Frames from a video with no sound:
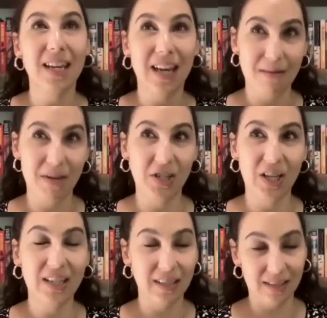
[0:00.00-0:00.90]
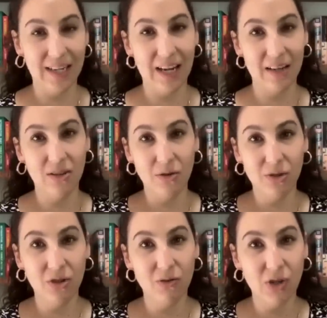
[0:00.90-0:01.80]
an image. That's a scene. Those
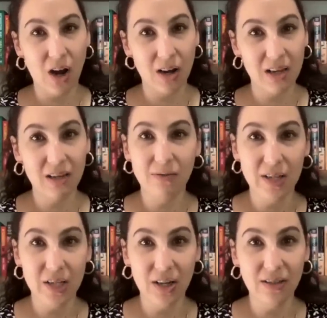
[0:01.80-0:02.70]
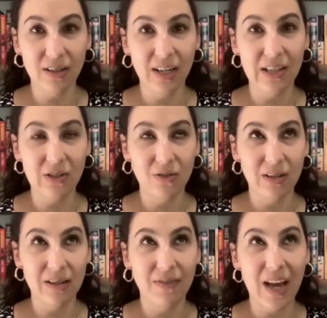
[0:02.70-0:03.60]
two talking to each other and sort
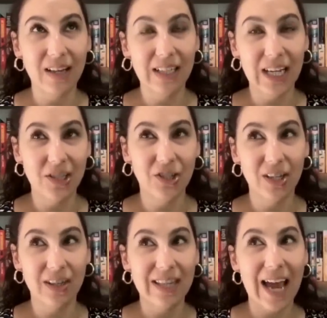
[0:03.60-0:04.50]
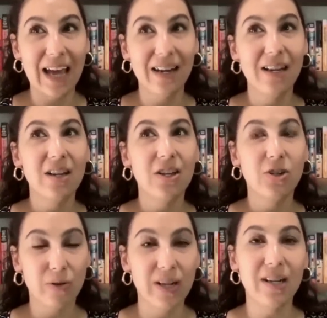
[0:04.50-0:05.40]
of the validation that
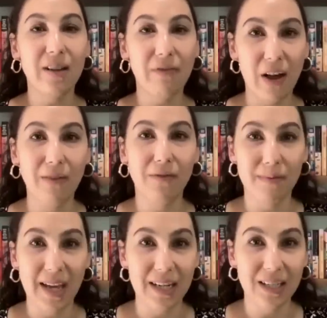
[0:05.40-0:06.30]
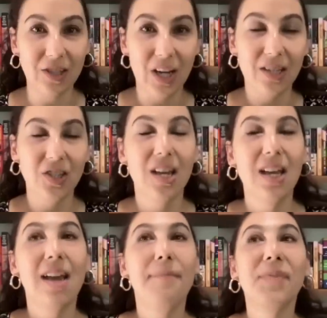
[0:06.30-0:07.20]
Trinity felt from that exchange.
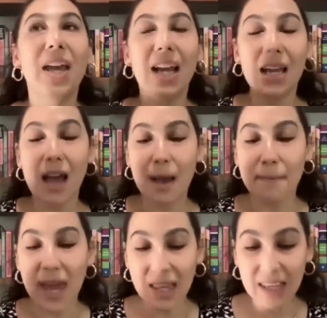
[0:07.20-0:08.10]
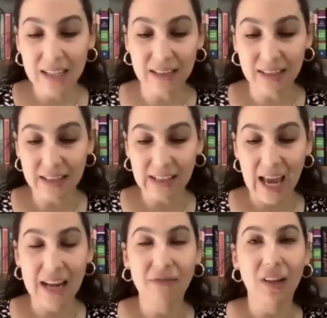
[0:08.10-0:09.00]
And I, I make this list.
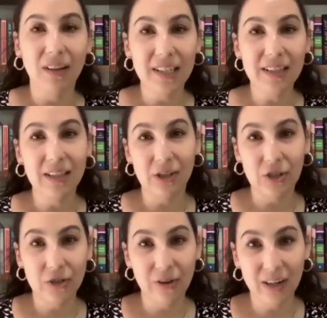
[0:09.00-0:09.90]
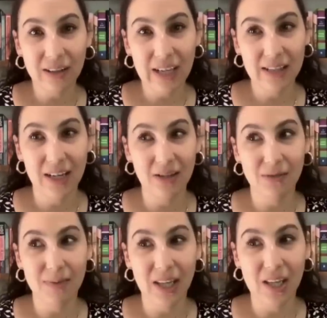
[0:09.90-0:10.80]
And if the list is short, that tells
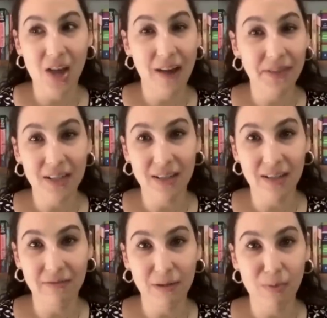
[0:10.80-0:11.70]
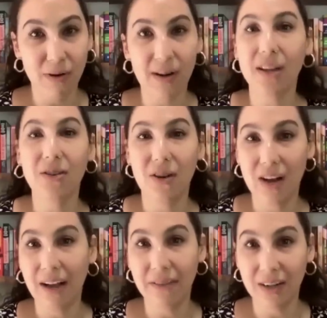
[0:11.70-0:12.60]
me like you haven't done enough reporting. You don't
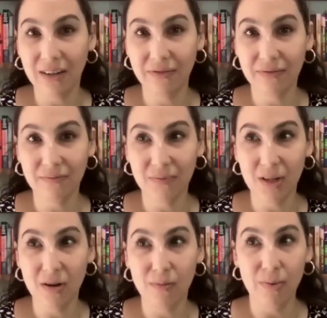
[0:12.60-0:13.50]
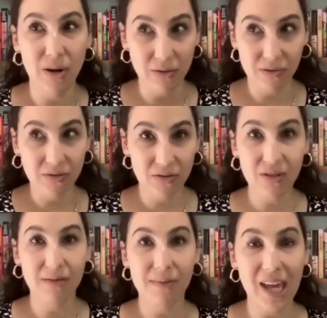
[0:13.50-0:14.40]
have enough, you know, bones
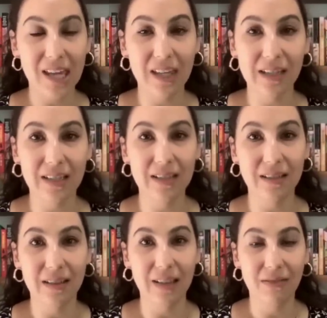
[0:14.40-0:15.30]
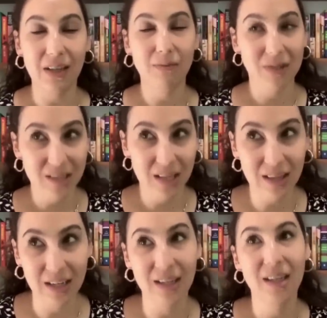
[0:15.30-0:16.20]
to make this living, breathing
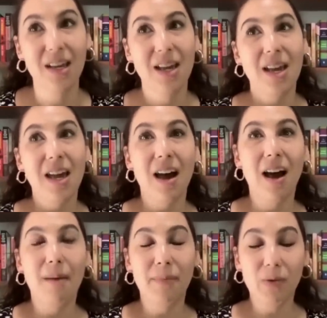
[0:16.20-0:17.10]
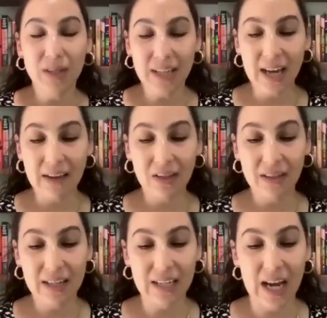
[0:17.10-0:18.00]
thing. Um, but once I have the
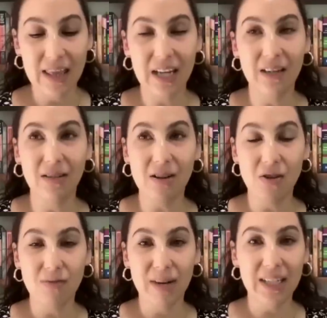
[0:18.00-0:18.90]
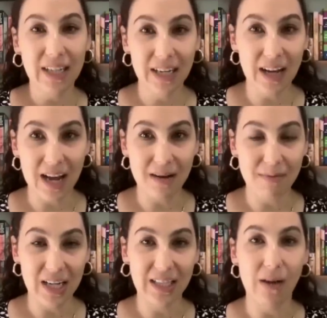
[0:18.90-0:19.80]
list, I then go to my second item
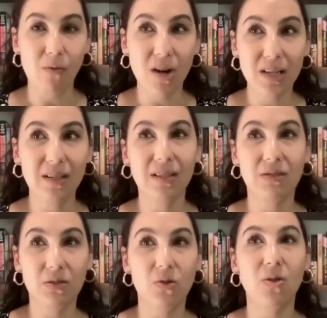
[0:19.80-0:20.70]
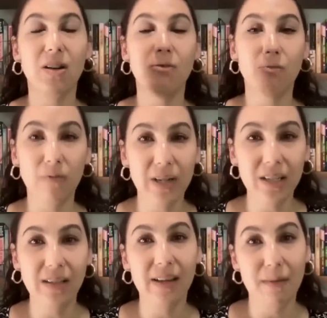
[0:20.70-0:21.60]
and I say, what is this story
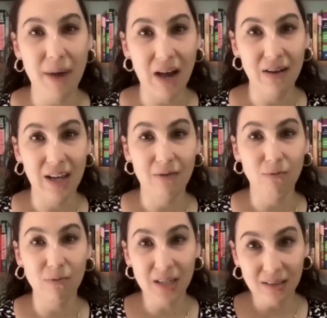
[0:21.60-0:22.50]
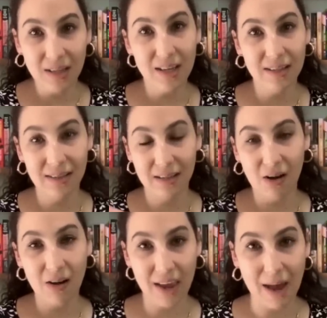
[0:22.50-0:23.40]
really about? And really is in
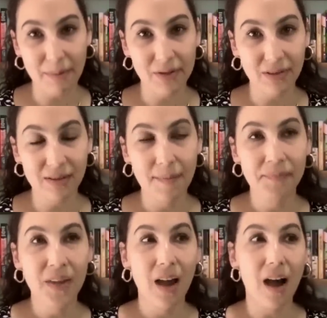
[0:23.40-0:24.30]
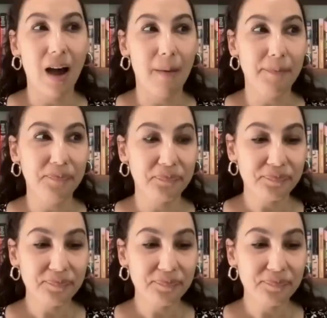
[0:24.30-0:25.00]
all capitals. Um,